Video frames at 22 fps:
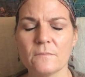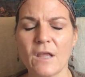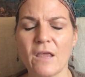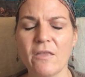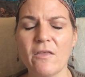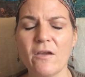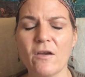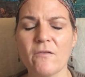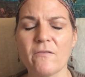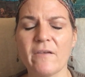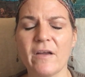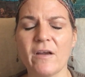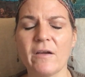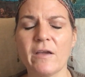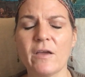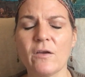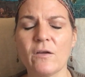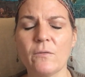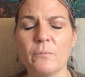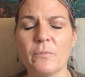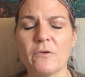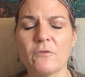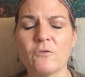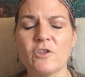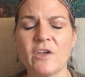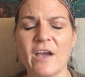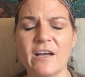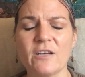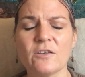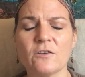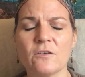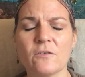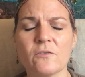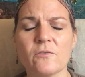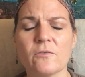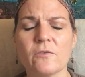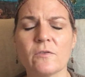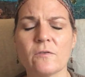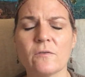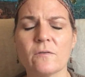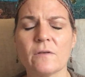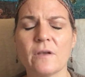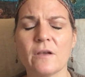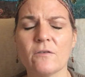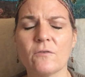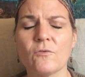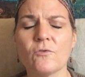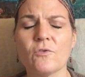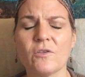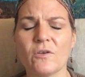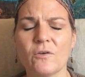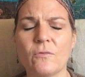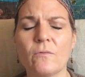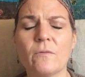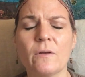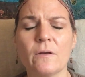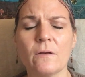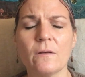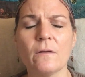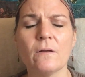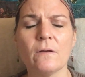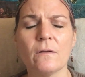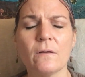They're very good projectors, inner children,